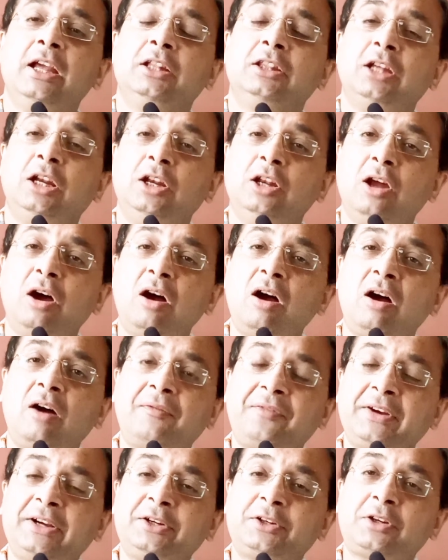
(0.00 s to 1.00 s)
The law
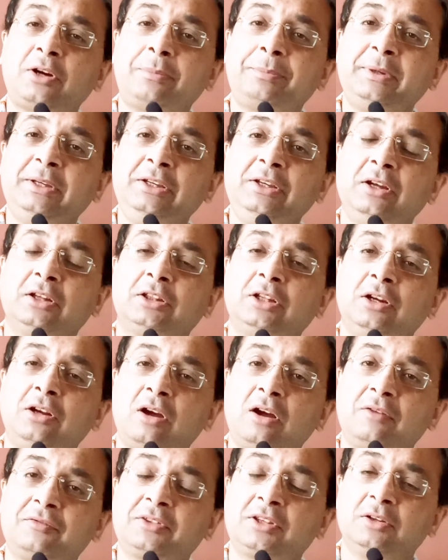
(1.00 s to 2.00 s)
of entropy or the
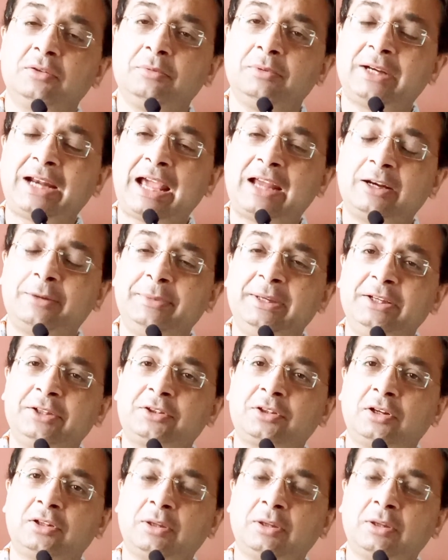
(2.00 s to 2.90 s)
law of thermodynamics